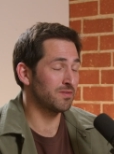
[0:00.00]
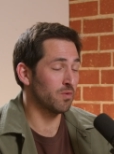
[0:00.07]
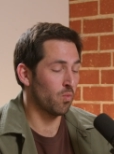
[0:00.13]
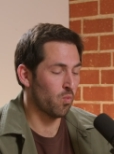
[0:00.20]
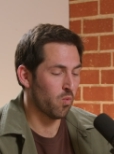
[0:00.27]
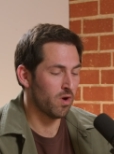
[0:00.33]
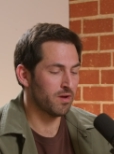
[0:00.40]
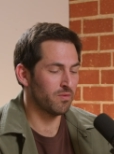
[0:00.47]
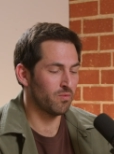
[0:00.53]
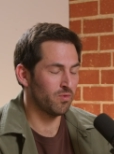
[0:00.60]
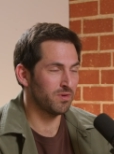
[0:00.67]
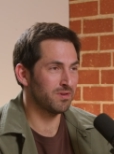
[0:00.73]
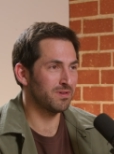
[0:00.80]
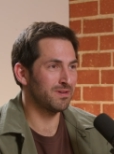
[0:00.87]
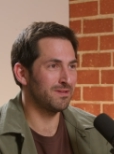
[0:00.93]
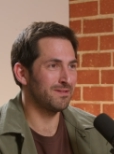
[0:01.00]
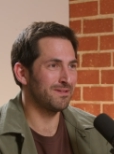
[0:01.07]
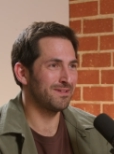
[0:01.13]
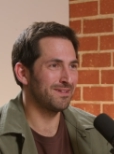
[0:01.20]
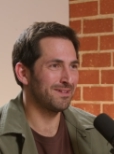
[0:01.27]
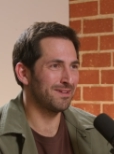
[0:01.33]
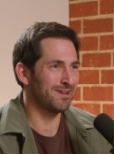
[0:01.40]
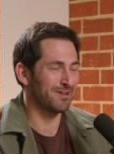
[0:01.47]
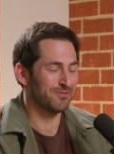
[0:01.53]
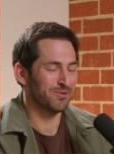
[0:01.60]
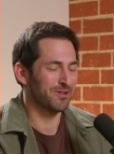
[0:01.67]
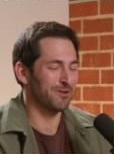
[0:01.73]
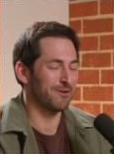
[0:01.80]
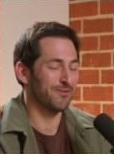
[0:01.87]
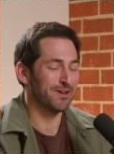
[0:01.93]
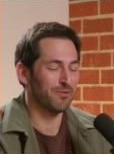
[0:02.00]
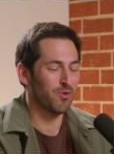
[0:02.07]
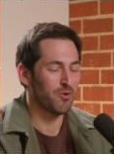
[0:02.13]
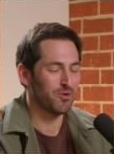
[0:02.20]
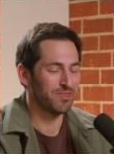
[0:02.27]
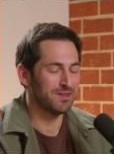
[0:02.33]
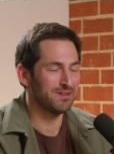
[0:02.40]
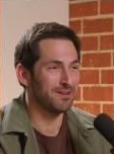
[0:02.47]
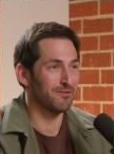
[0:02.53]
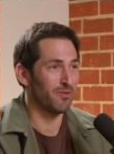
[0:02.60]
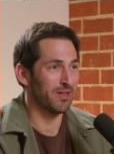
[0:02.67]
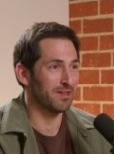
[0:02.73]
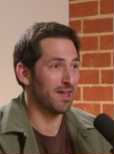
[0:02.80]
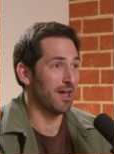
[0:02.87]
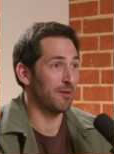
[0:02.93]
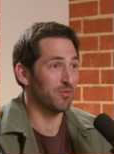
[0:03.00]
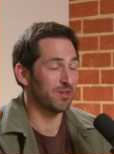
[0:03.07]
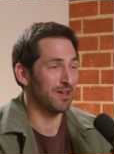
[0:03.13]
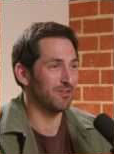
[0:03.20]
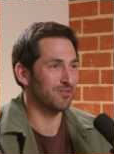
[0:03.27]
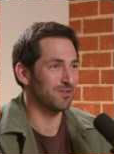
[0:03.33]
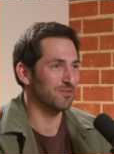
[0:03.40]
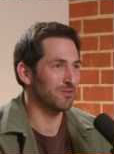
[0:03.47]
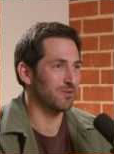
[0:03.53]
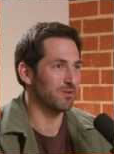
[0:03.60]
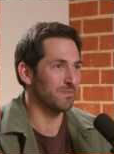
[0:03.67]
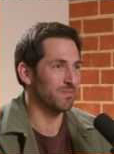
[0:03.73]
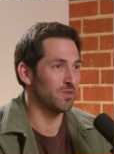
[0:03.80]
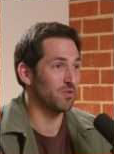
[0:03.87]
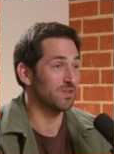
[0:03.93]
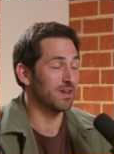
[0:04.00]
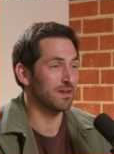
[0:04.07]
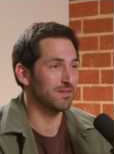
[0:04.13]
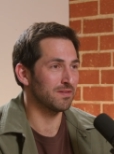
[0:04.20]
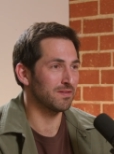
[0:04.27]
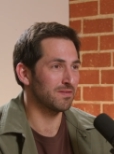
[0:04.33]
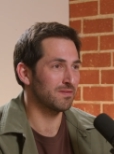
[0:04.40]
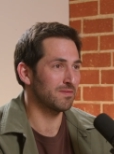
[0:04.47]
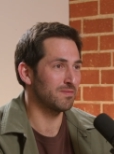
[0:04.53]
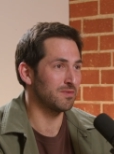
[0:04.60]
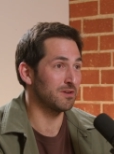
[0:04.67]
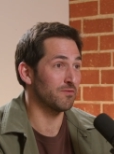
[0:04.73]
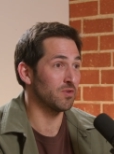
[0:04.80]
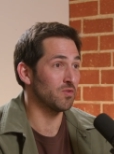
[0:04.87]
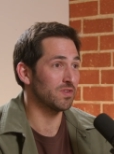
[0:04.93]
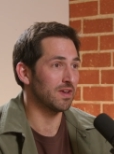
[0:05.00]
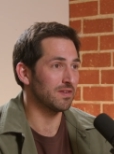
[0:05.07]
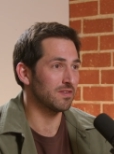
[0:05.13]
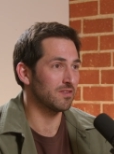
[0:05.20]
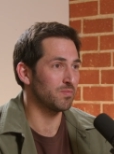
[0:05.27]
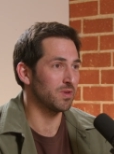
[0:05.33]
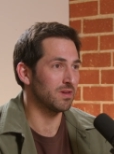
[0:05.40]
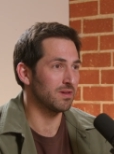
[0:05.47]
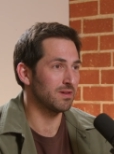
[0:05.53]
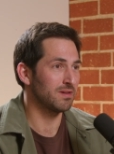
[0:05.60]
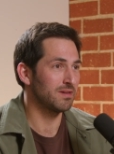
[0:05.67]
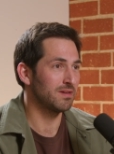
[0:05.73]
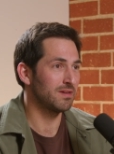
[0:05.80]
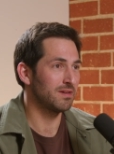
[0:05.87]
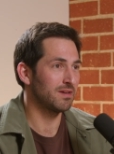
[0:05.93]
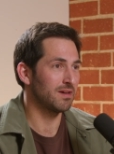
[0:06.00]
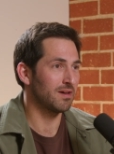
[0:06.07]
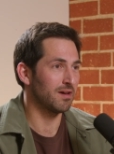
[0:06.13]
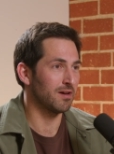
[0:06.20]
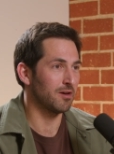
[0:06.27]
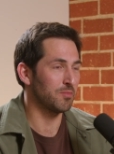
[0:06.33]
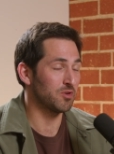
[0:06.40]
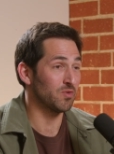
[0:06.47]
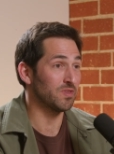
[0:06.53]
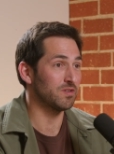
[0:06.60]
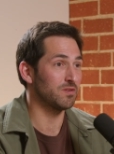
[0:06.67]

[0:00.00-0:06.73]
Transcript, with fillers: So what would as we clarify, what would the like applications or use cases, the different use cases be? Yeah, uh, between the